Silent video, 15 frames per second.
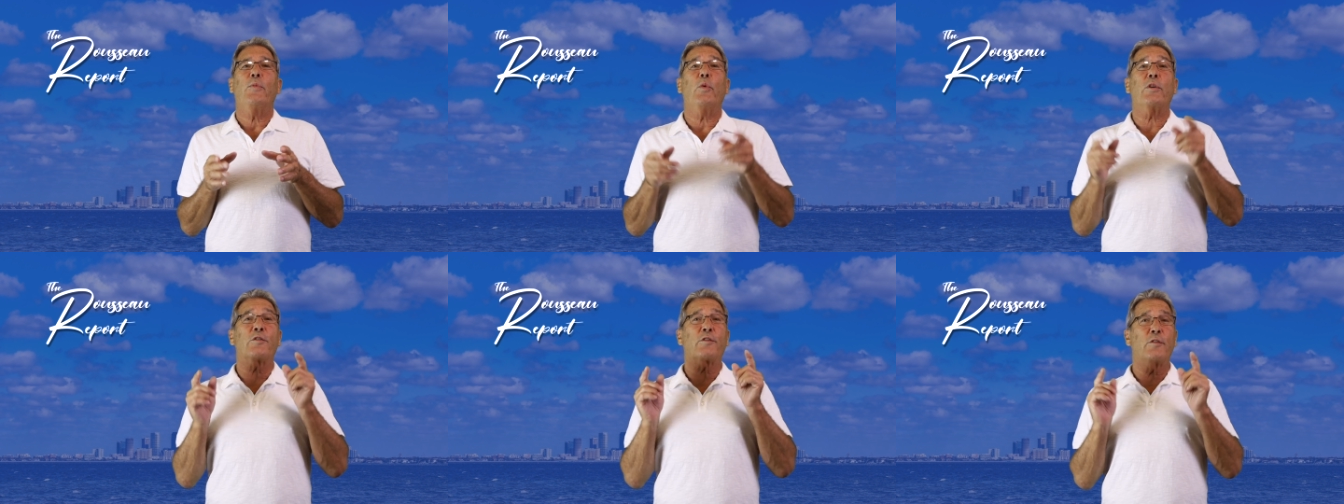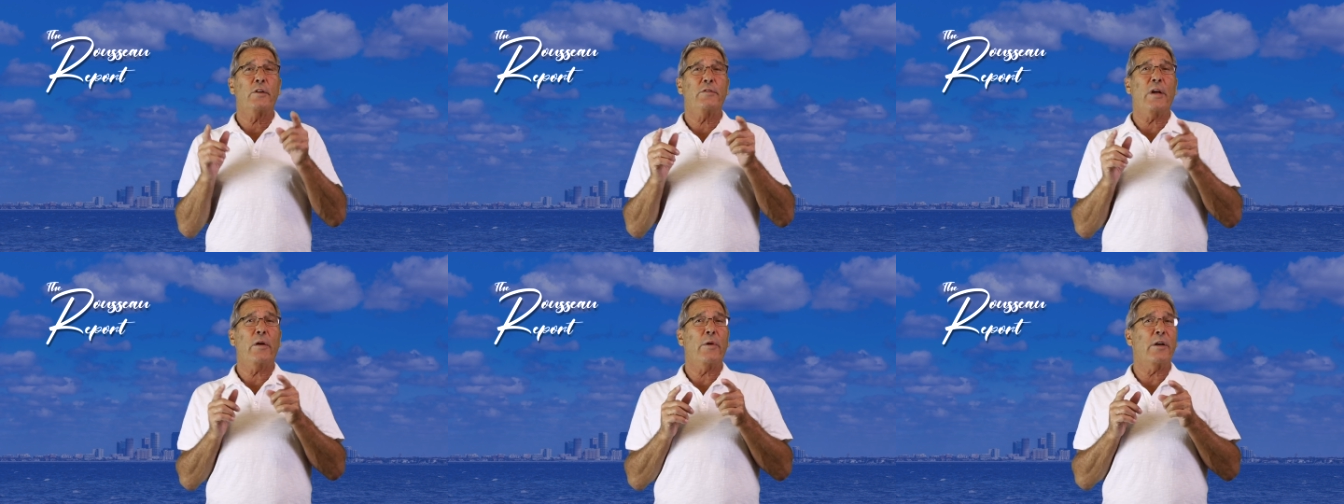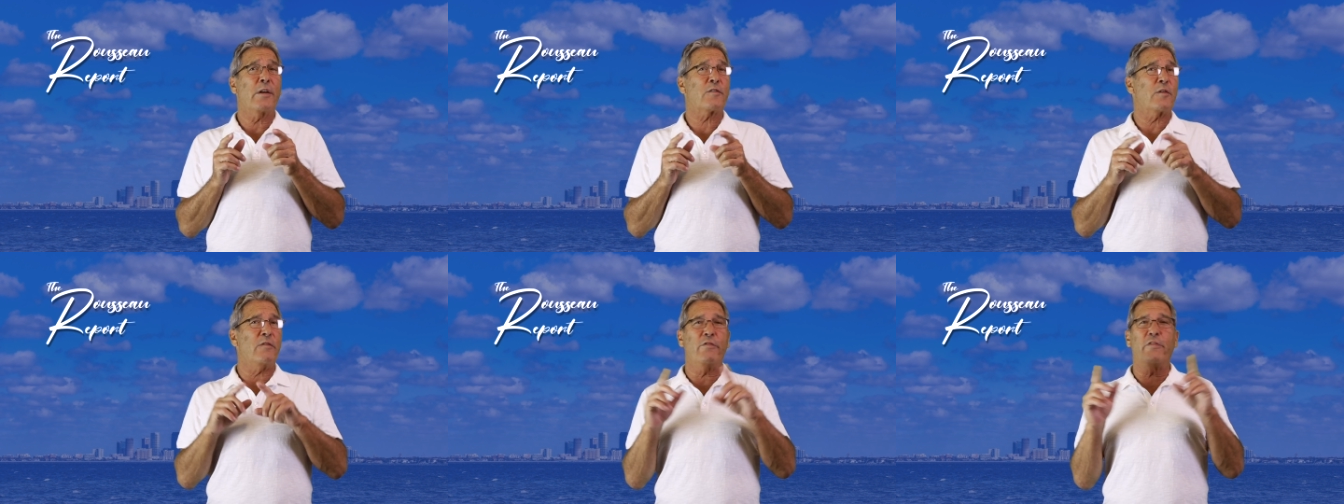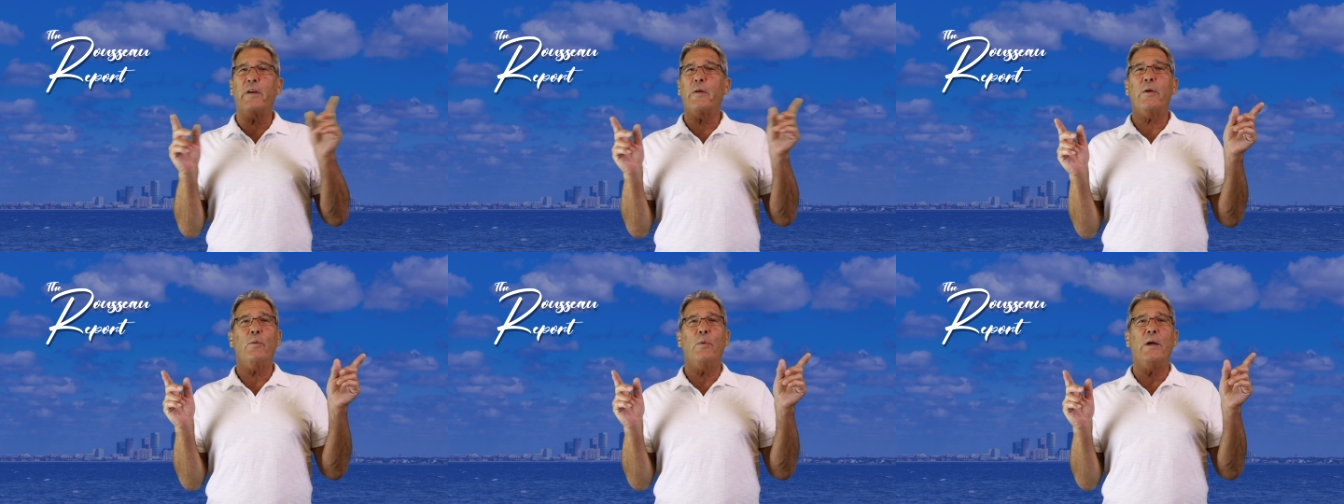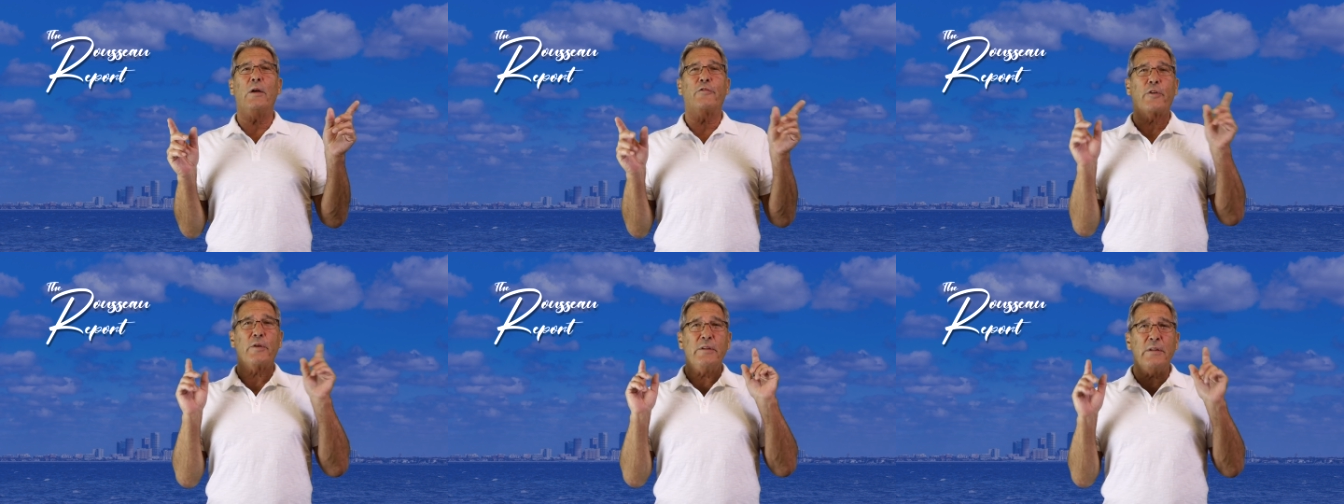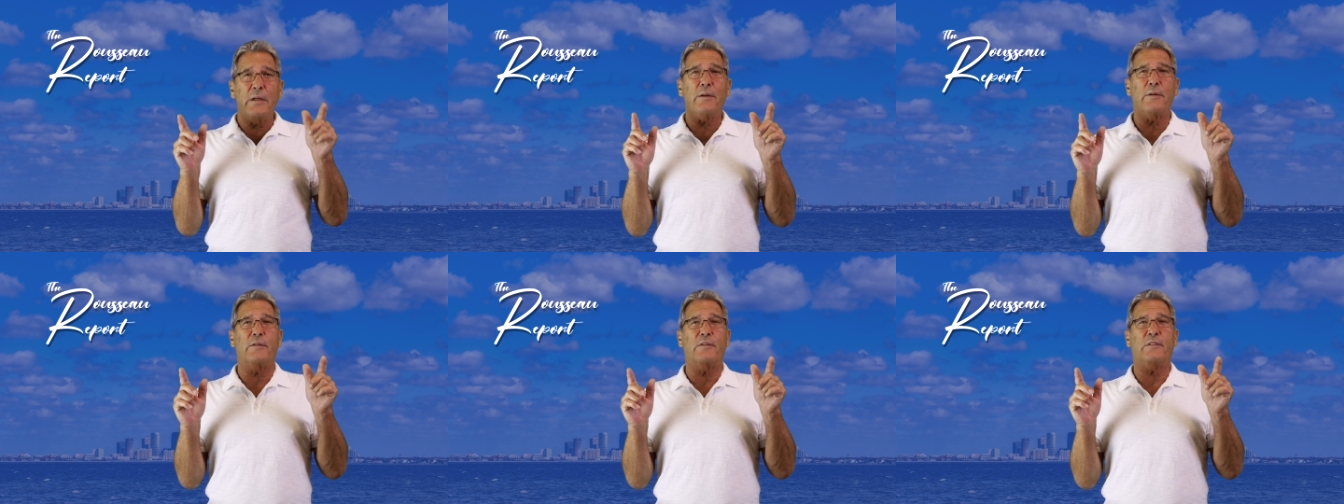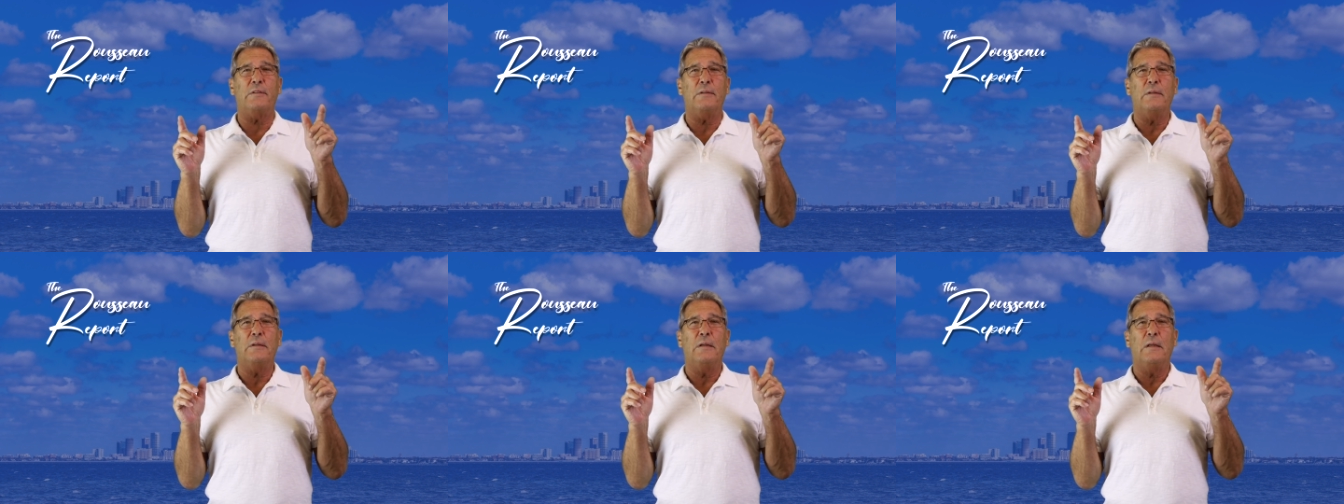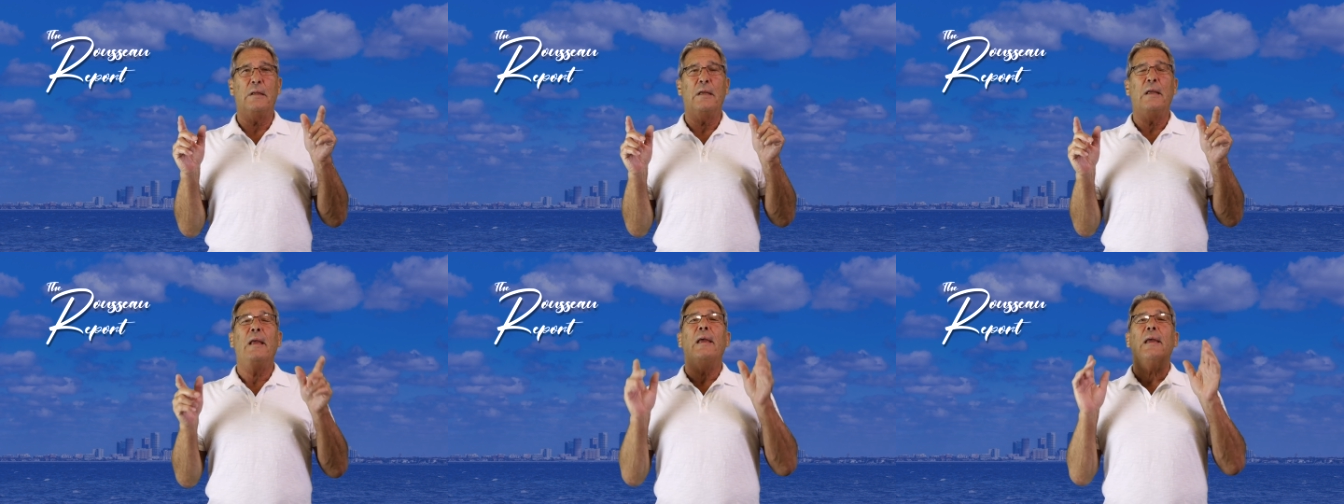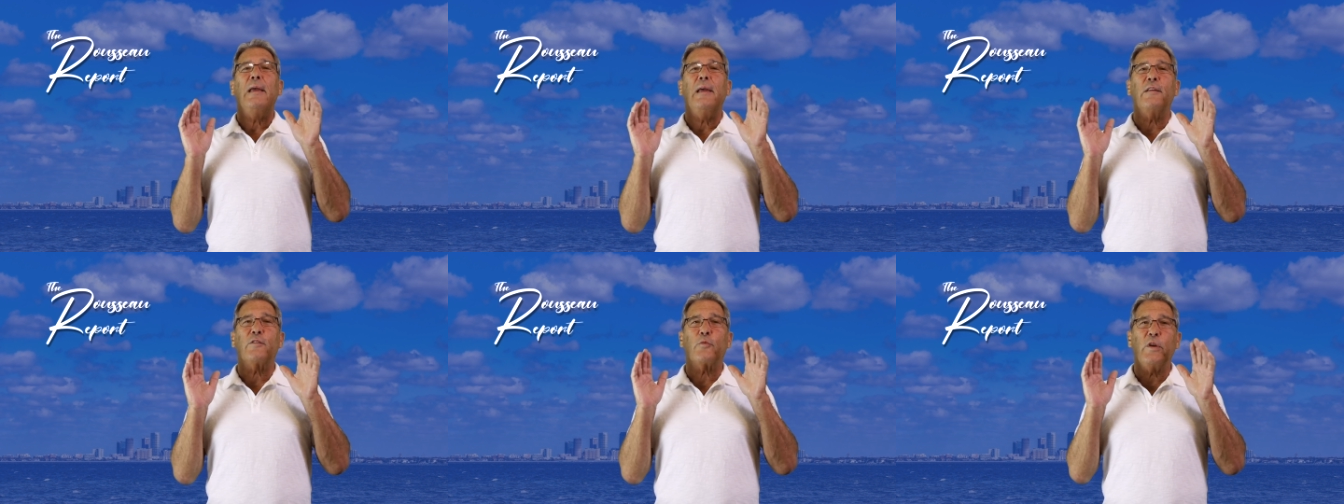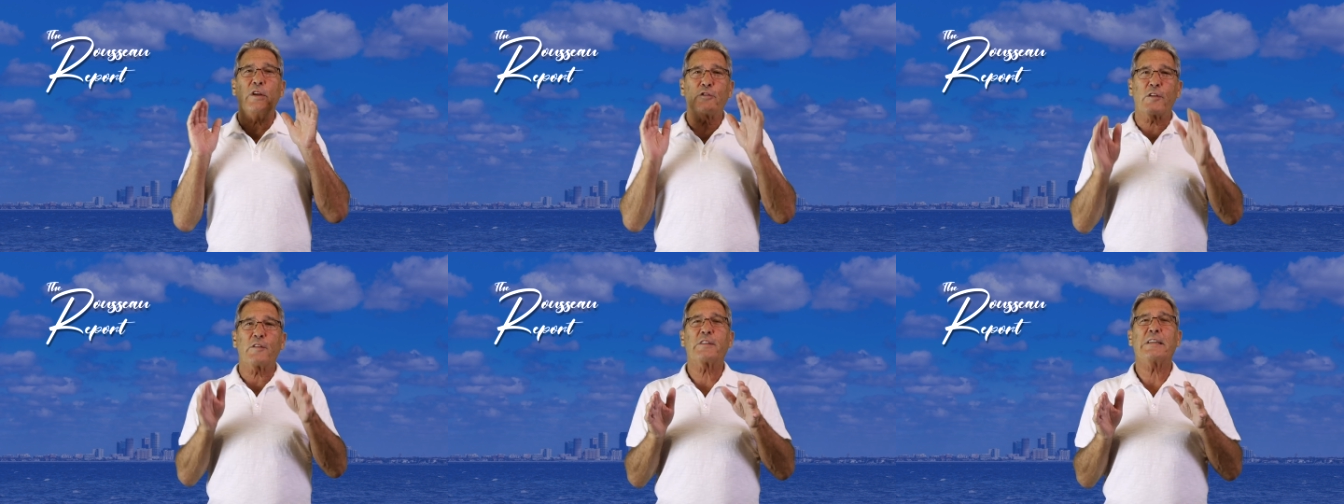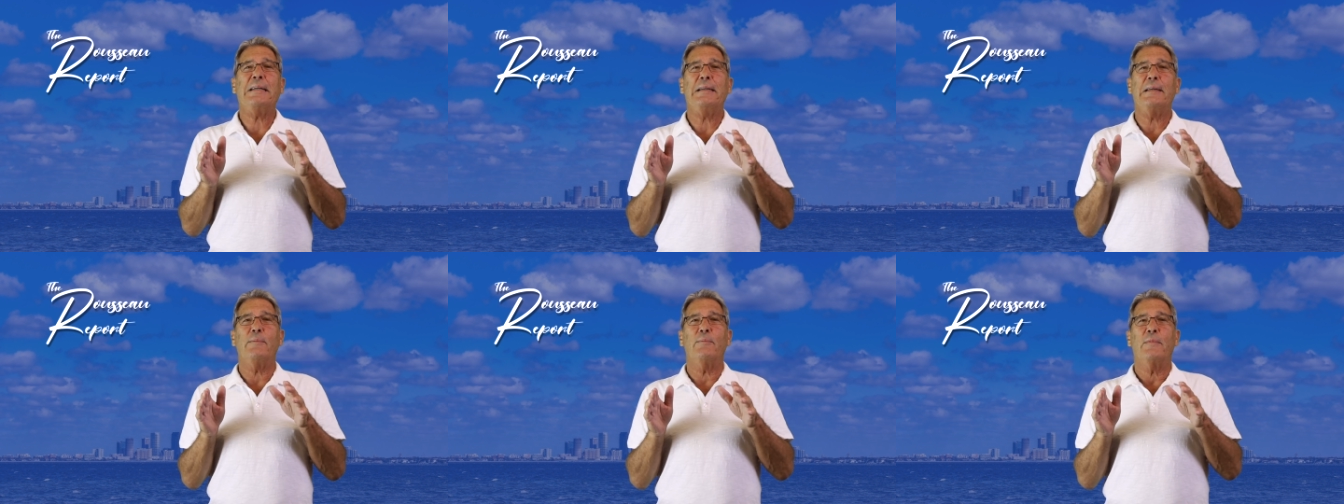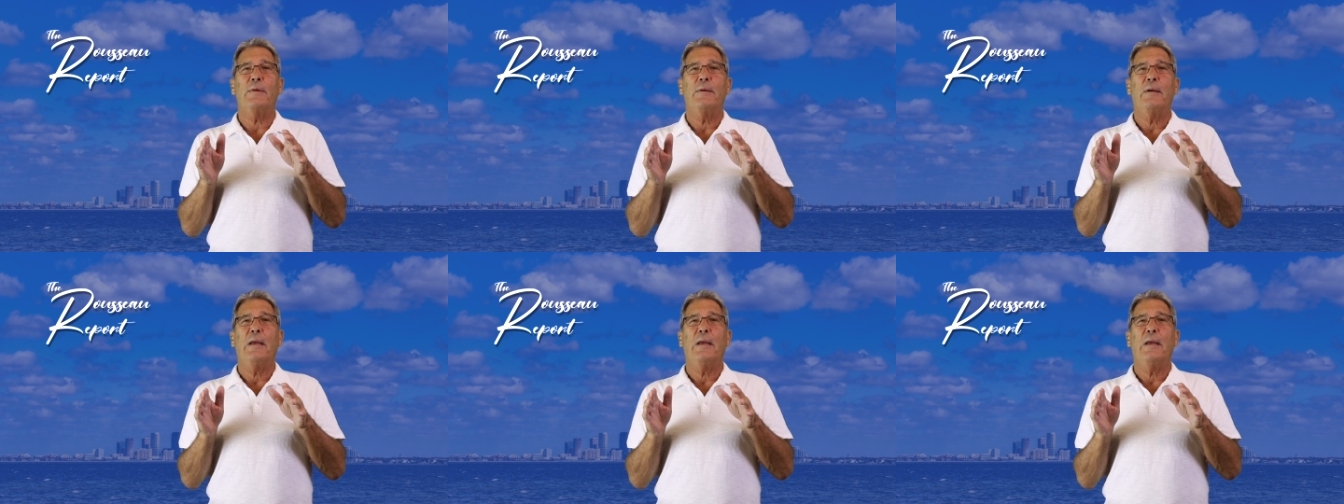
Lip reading: which served our industry very well for years, has reached its time.